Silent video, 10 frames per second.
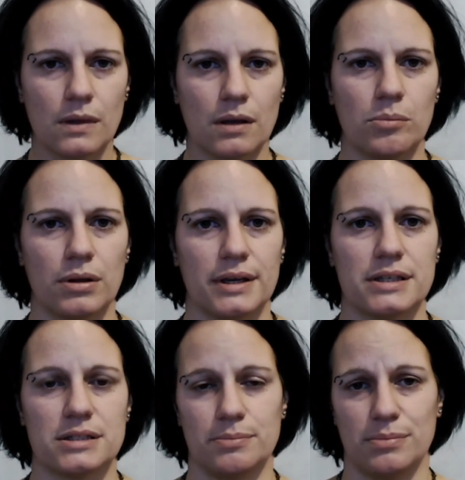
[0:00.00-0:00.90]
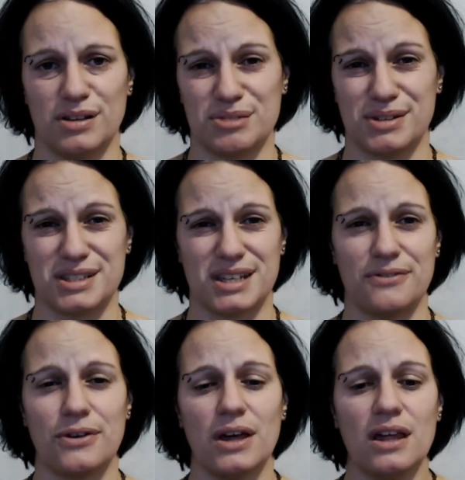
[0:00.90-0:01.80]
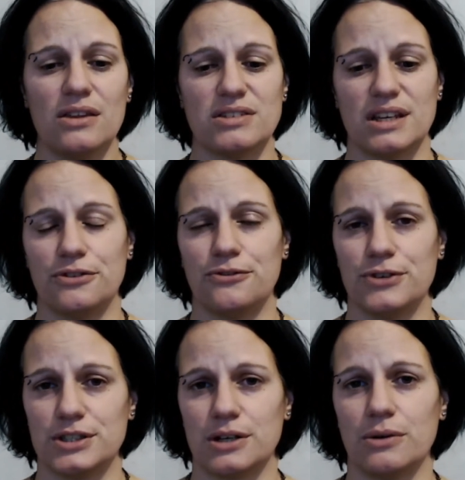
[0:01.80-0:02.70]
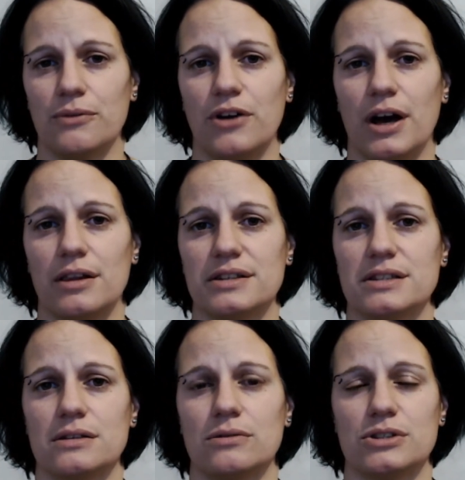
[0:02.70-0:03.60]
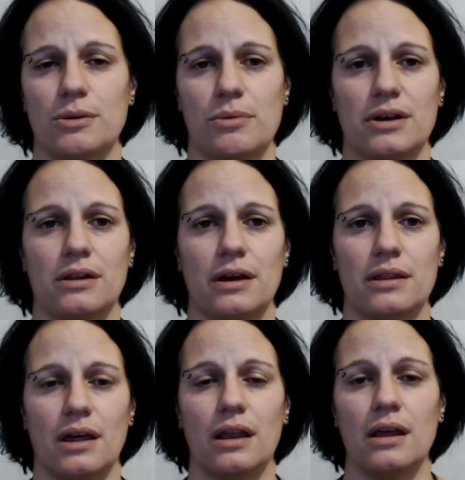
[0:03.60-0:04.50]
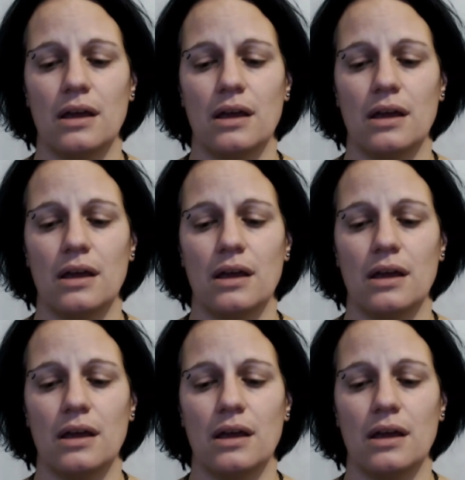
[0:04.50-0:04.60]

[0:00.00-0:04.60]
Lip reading: please, if there's any physical violence or something like that,